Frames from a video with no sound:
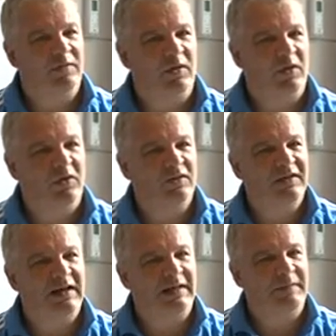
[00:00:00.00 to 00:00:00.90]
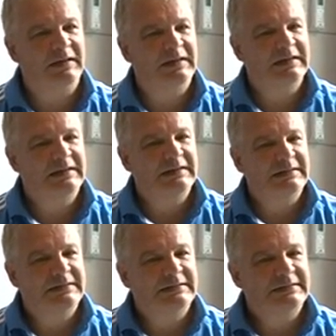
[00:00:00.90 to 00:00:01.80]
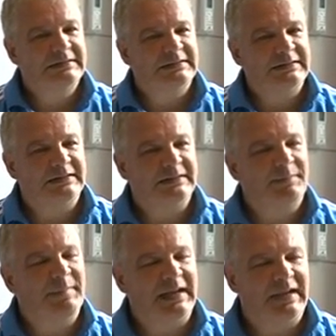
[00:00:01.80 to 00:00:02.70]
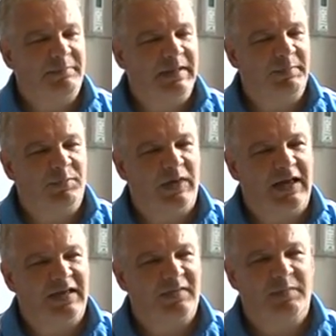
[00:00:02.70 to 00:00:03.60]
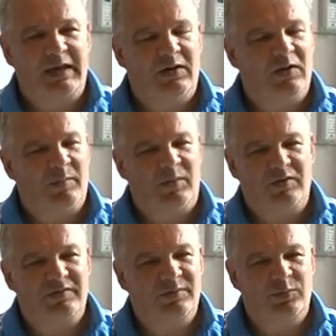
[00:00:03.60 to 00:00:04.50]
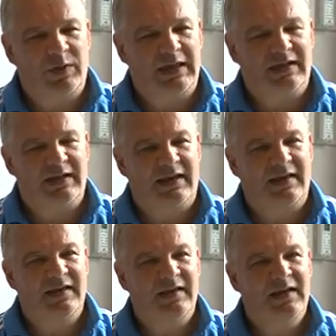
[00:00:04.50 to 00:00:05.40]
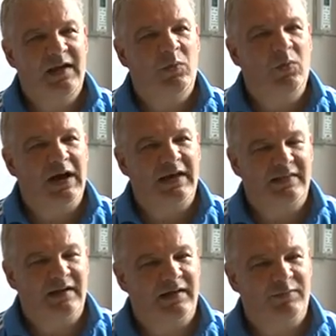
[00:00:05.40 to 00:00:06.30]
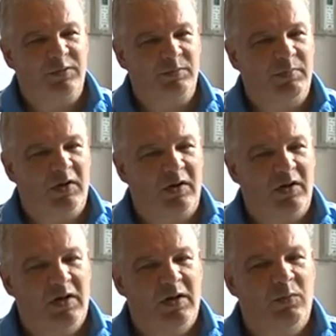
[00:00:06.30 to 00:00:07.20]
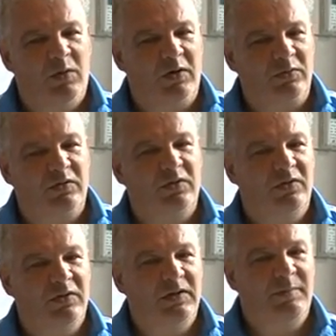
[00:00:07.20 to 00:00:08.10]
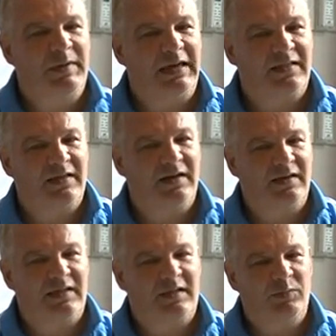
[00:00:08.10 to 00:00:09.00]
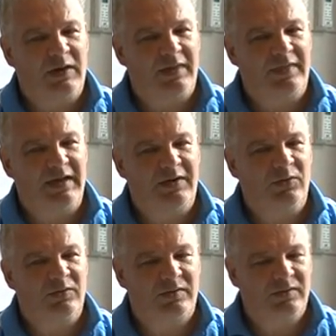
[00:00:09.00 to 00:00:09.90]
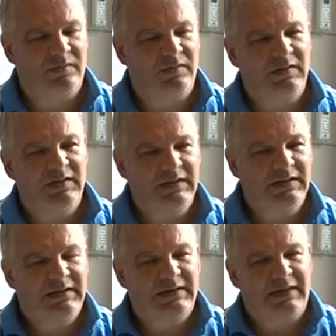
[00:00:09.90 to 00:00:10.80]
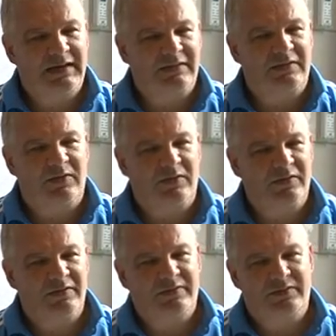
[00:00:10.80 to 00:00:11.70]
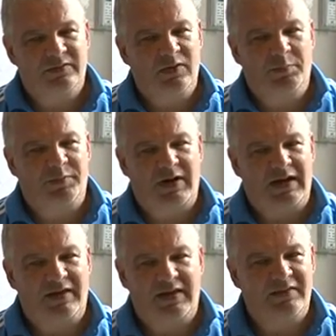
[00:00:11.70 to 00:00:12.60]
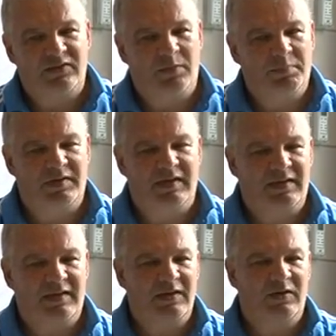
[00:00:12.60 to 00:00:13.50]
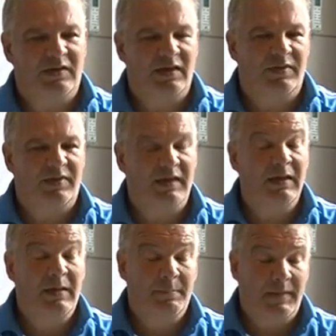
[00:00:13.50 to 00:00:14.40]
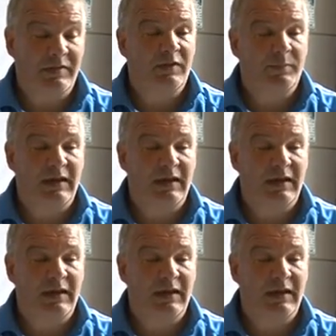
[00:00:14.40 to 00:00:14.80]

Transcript: for a long time. Many people ask me almost weekly why Thai football won't make success, why they don't get the top ranking, top 60 or something. But the